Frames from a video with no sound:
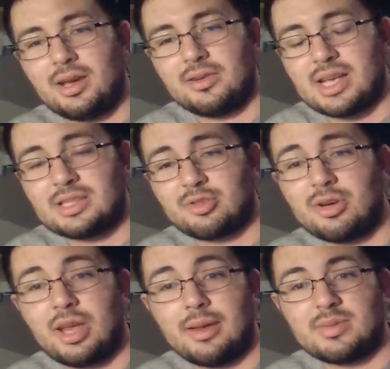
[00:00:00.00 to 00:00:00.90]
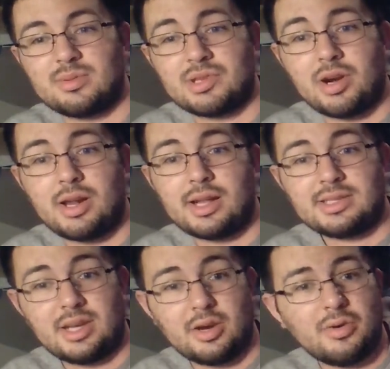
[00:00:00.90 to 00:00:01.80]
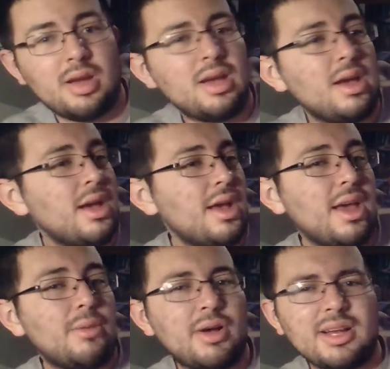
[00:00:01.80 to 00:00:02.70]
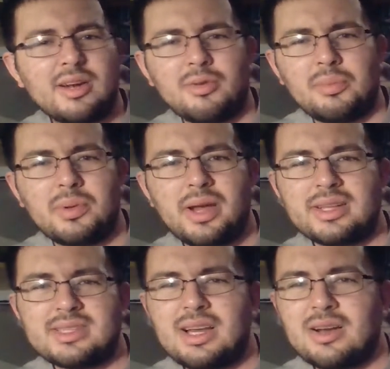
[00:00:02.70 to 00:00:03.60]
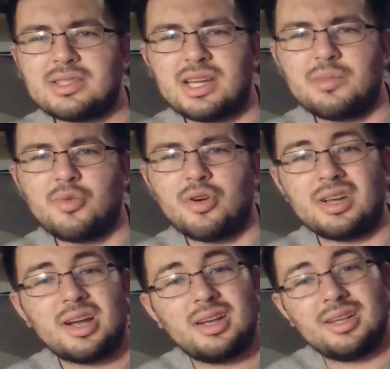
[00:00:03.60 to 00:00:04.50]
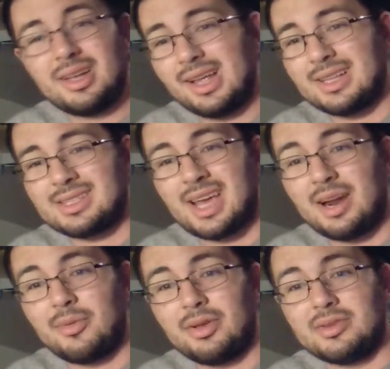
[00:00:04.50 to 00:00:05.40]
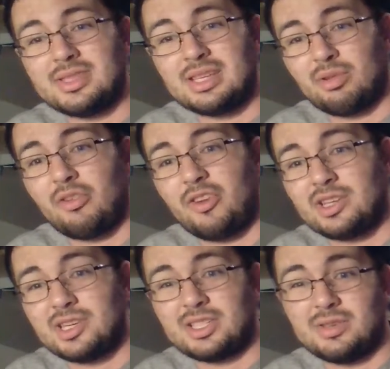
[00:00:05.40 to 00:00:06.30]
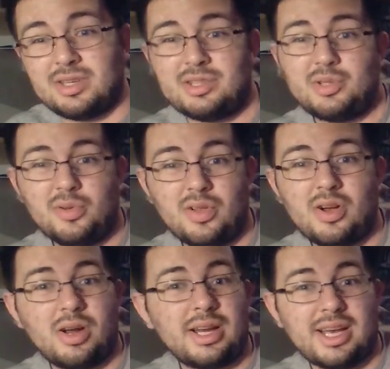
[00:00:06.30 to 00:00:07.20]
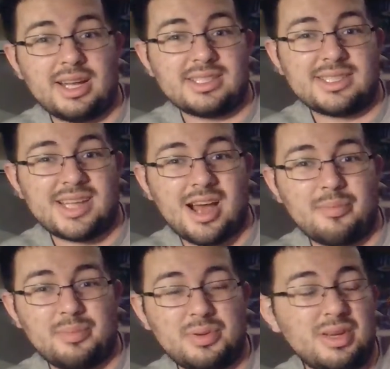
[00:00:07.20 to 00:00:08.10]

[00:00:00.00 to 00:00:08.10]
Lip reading: Assassin's Creed games were starring Ezio. And while I don't really play the series anymore, it's kind of one of those things where a franchise goes on too long, I kind of stop